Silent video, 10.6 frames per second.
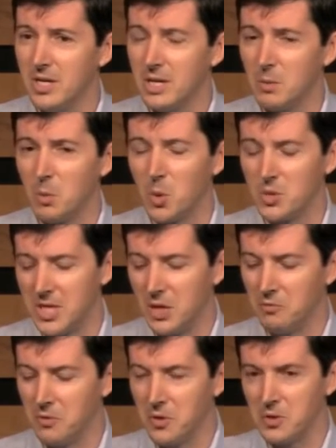They were born tail
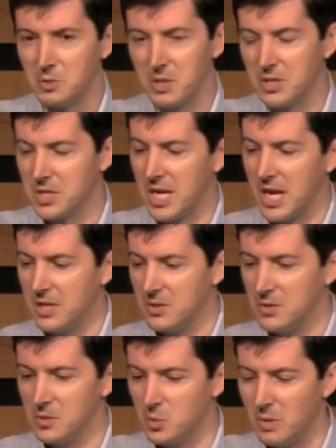first because they had
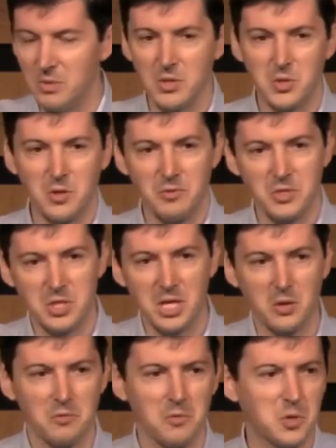to swim to the surface to get
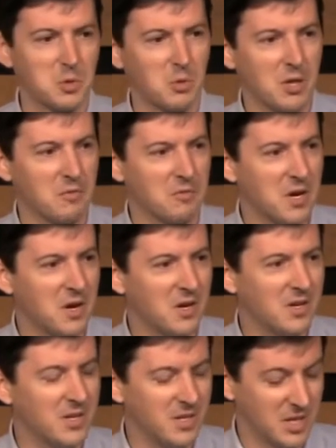their first breath of air
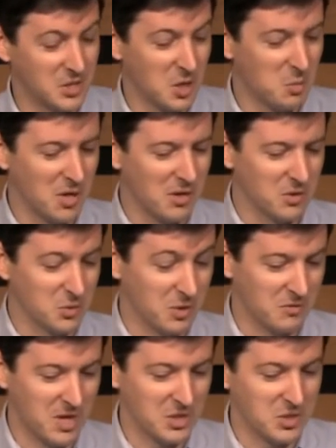as air breathers. Really
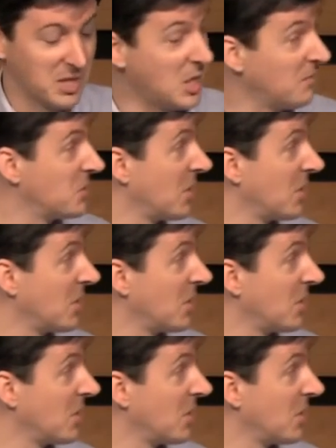fascinating. You have is